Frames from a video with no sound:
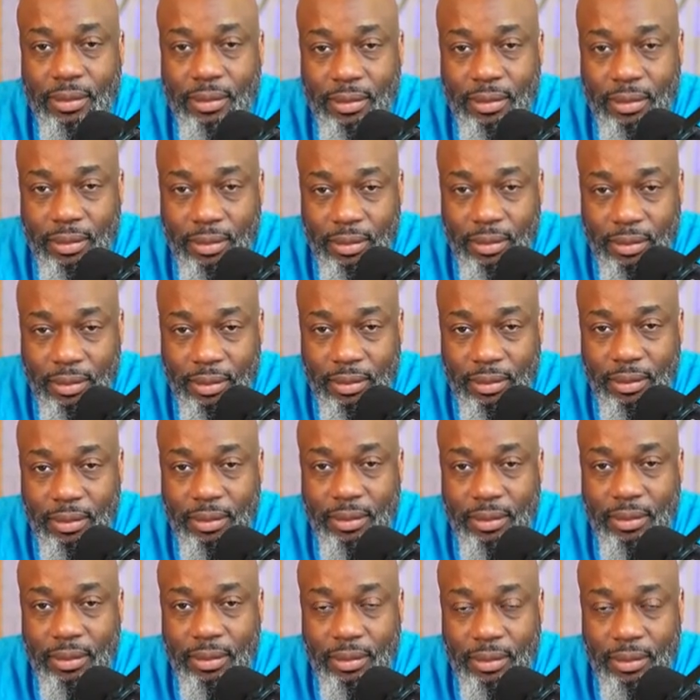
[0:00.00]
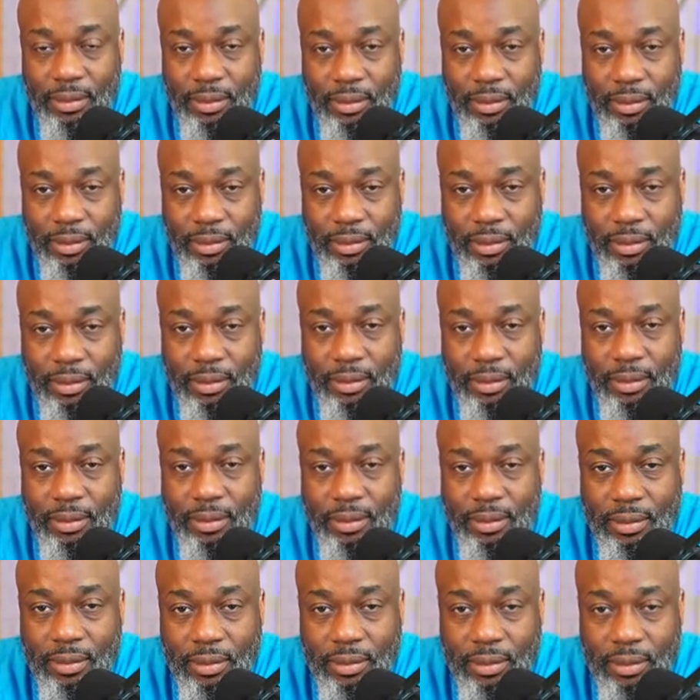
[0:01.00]

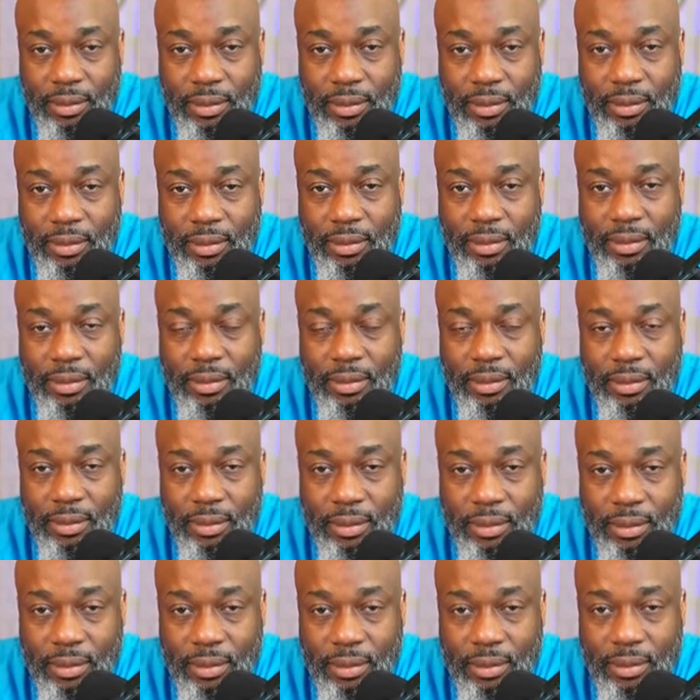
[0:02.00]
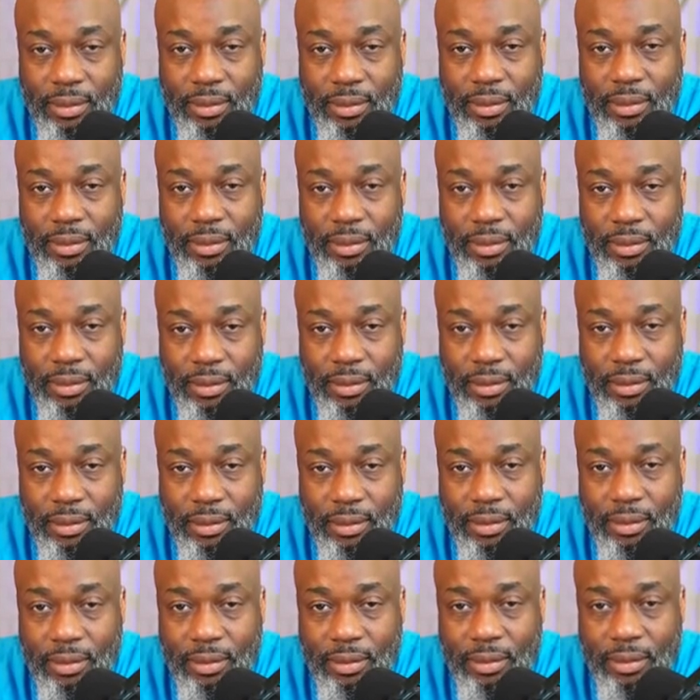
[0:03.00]

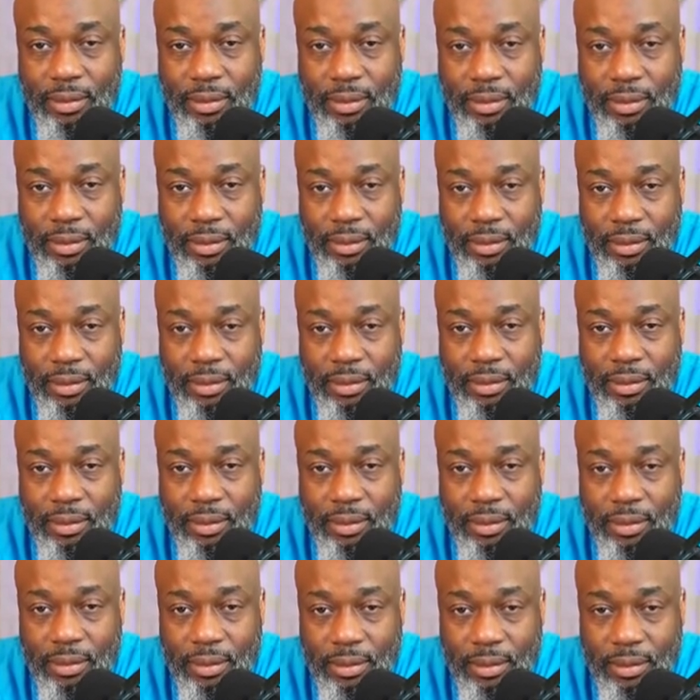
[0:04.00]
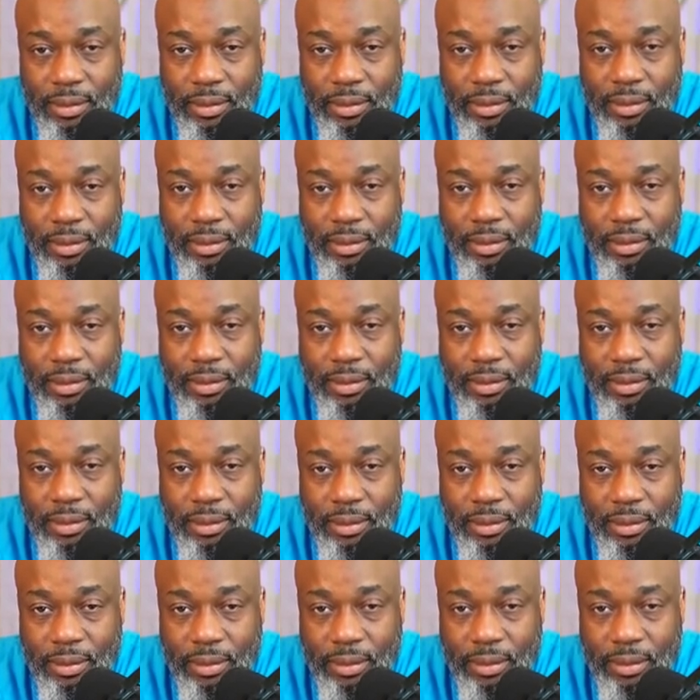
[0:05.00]

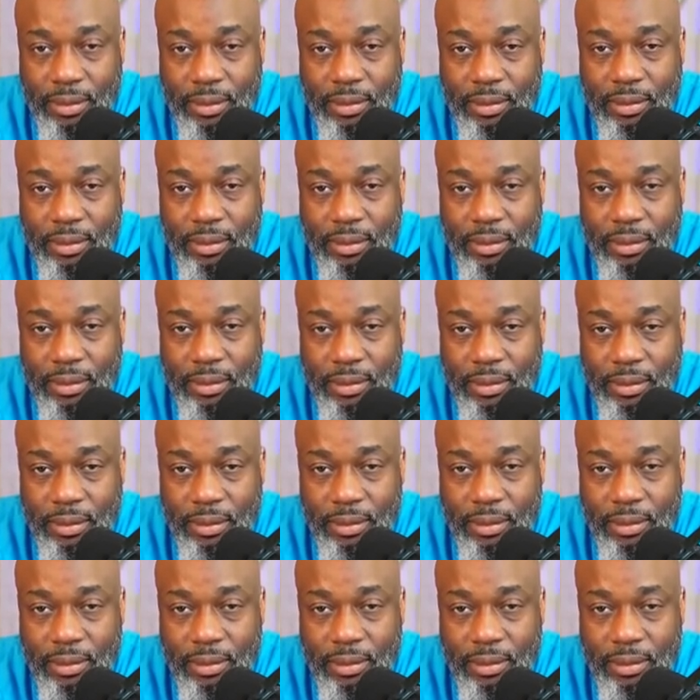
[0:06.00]
The person shown says nothing.